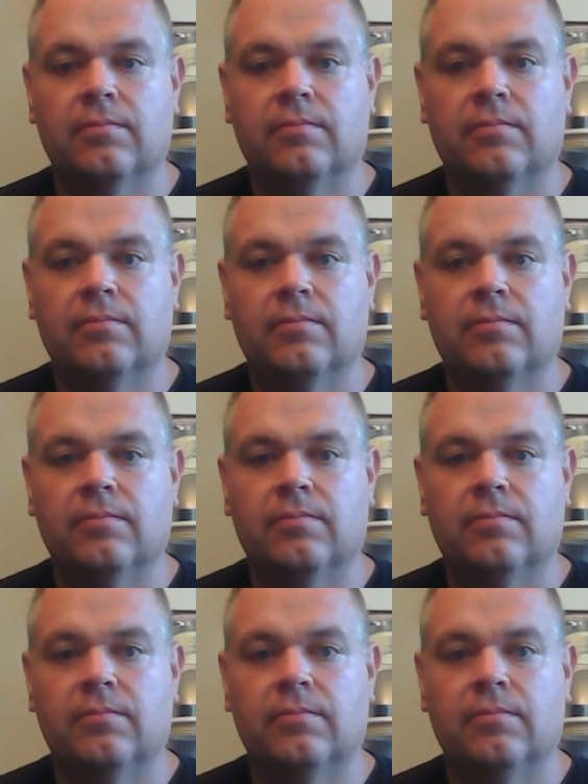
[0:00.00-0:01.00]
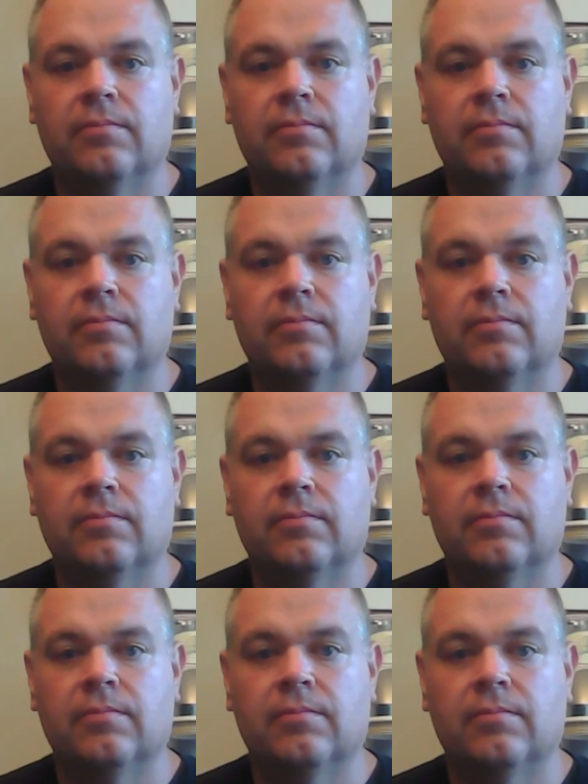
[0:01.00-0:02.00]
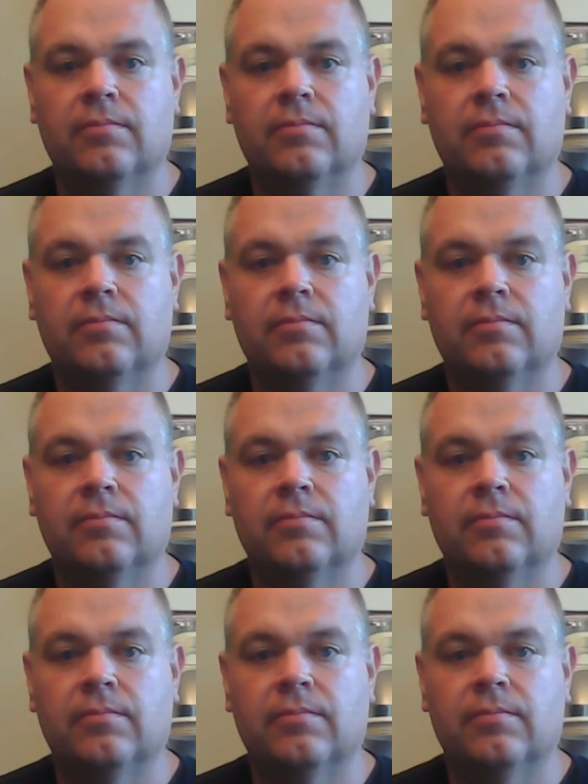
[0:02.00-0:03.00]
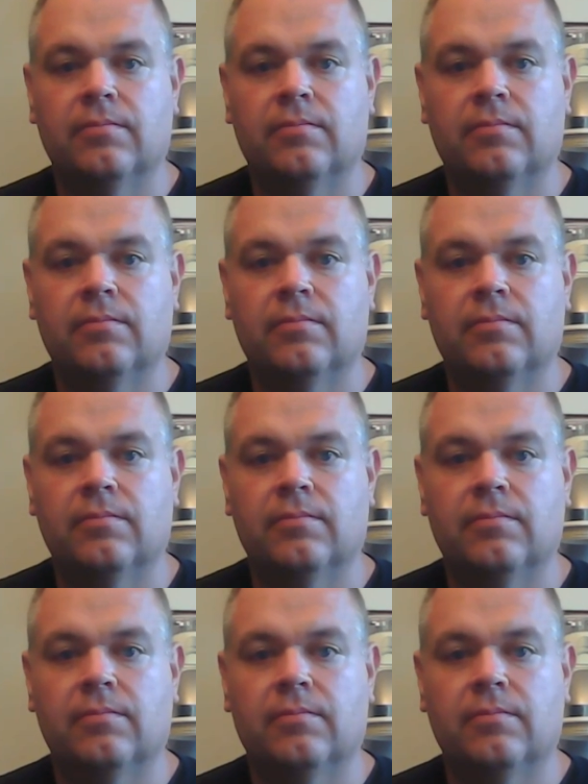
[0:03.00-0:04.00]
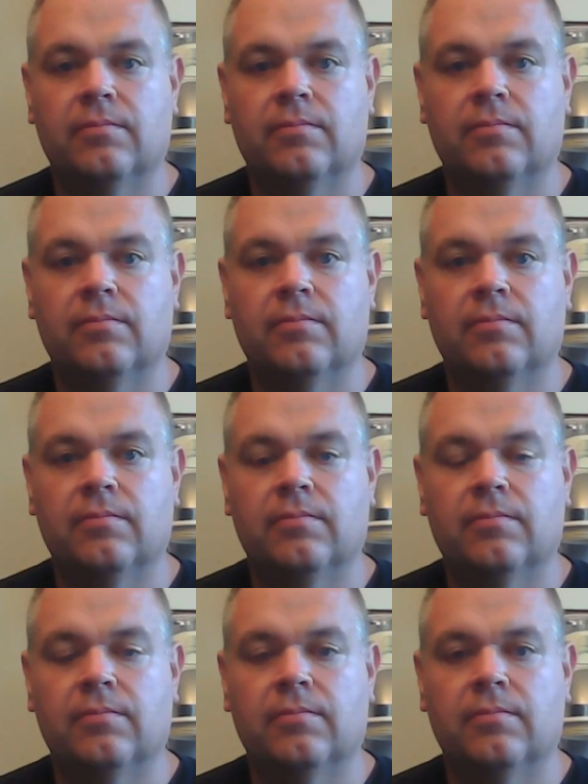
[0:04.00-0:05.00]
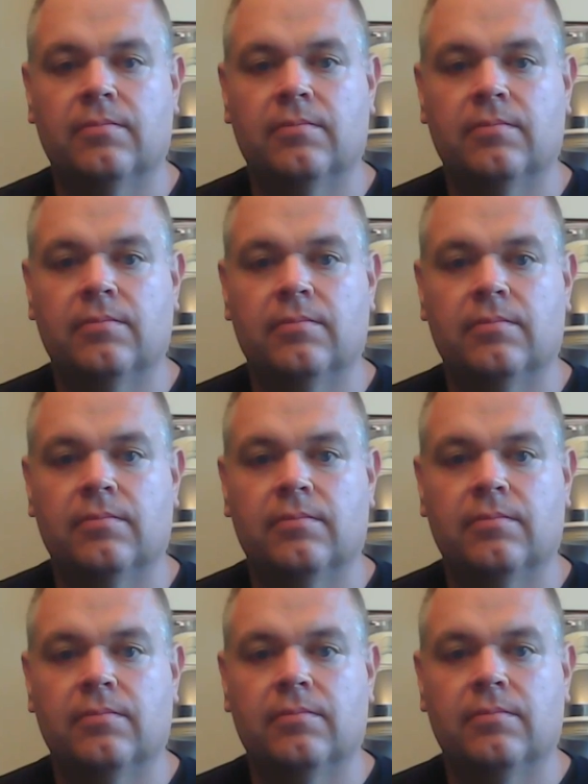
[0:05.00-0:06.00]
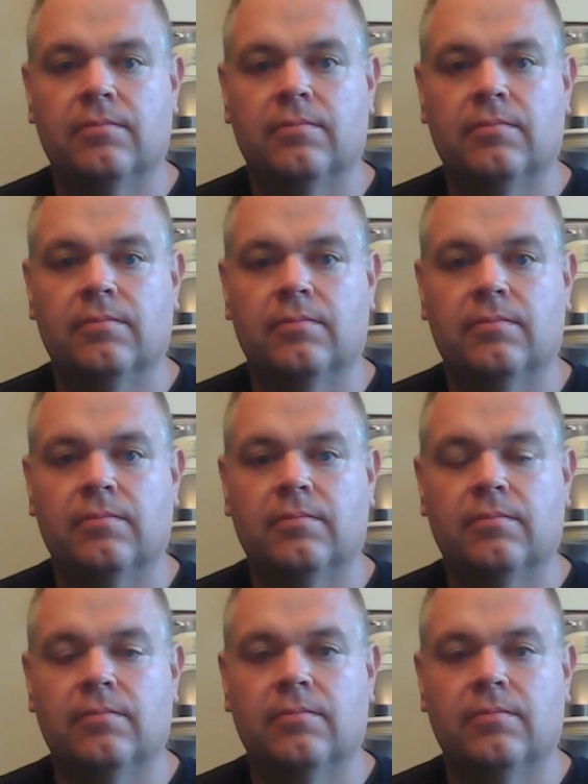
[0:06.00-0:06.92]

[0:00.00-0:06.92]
No words are spoken by the person on screen.